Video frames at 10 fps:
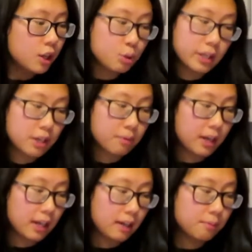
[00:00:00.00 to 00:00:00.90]
20
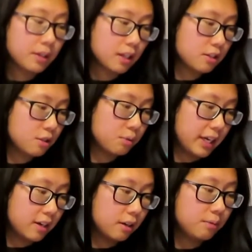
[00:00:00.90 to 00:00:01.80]
grams, we're gonna do
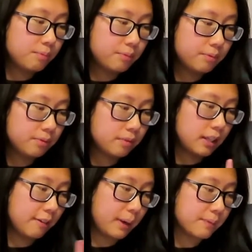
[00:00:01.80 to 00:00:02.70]
later,
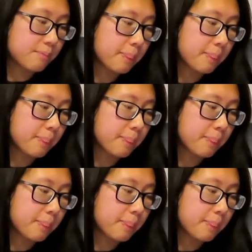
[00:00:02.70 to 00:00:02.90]
never mind,